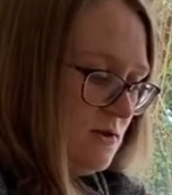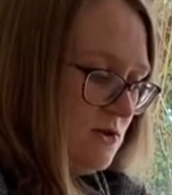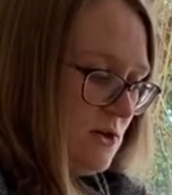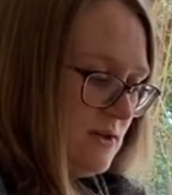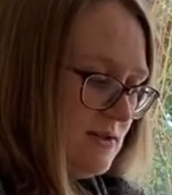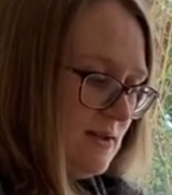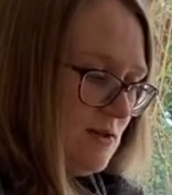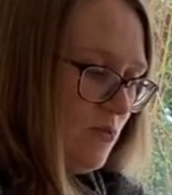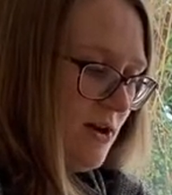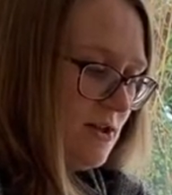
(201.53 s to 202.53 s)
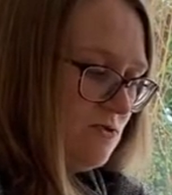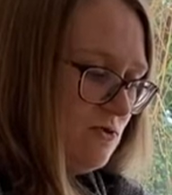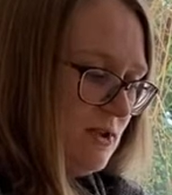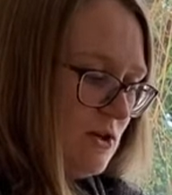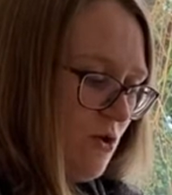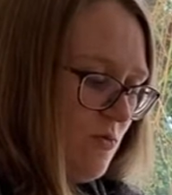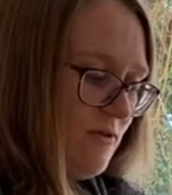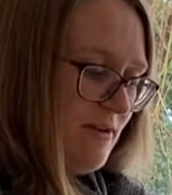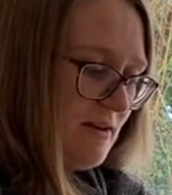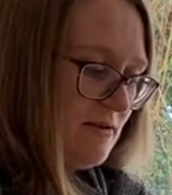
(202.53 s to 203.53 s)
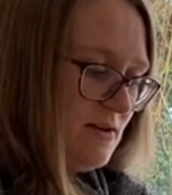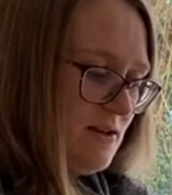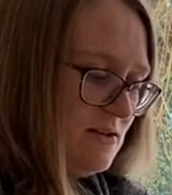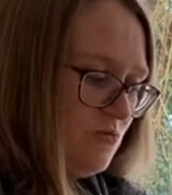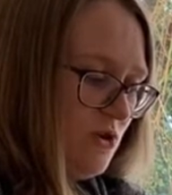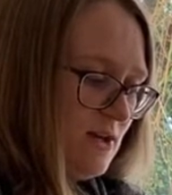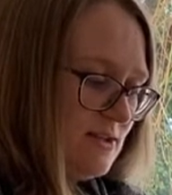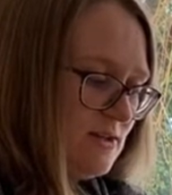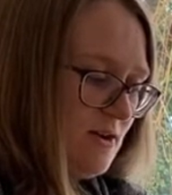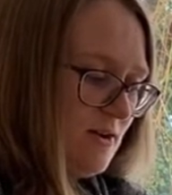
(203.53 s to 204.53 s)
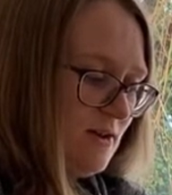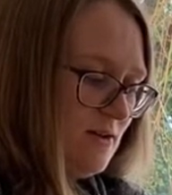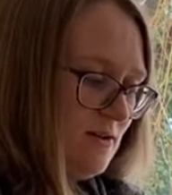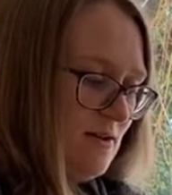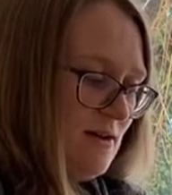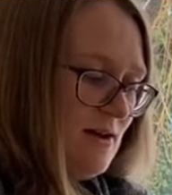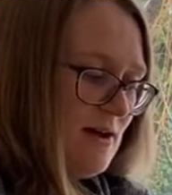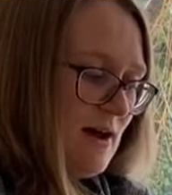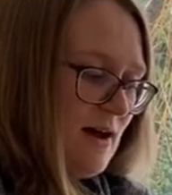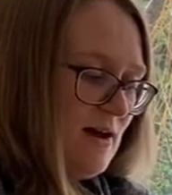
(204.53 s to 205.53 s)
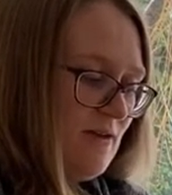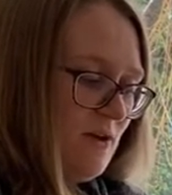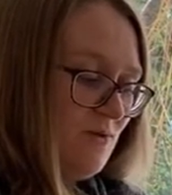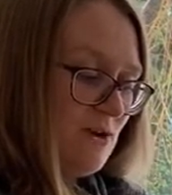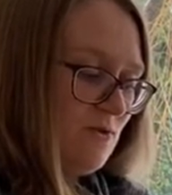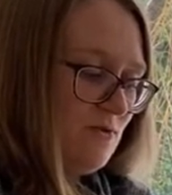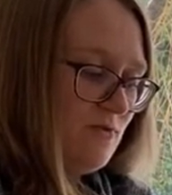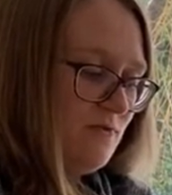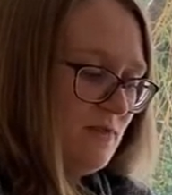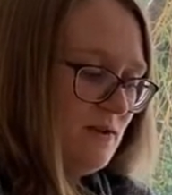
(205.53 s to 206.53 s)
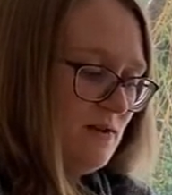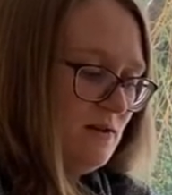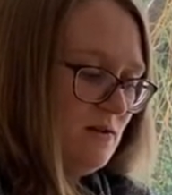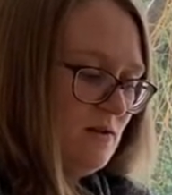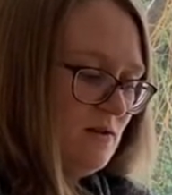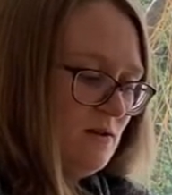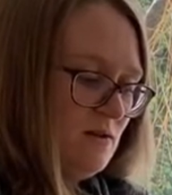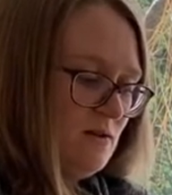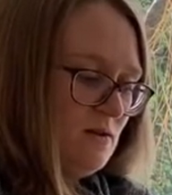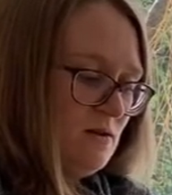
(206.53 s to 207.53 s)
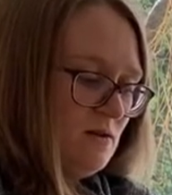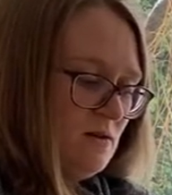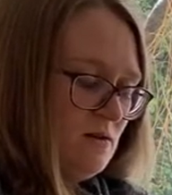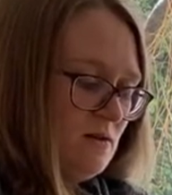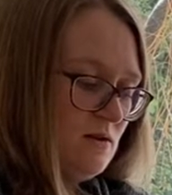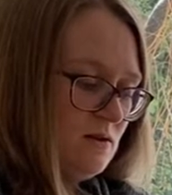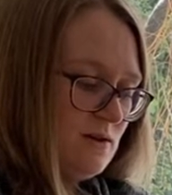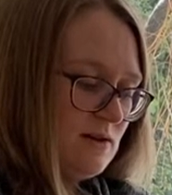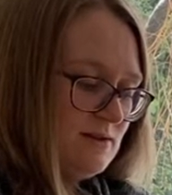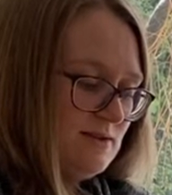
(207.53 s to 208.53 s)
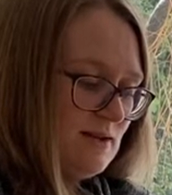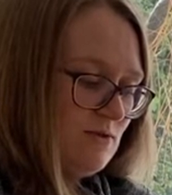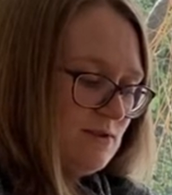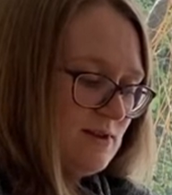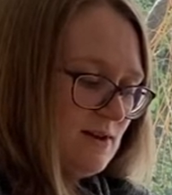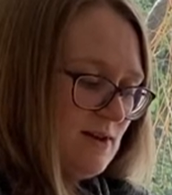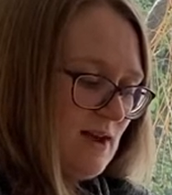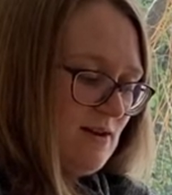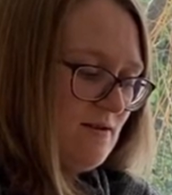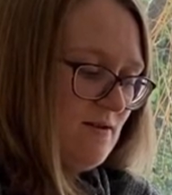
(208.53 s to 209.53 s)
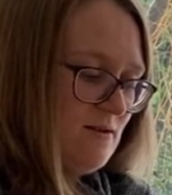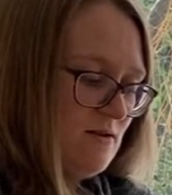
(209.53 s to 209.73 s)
So you can see the brick is really not moving, it's pretty stuck. And there we go. You can see we're stuck again.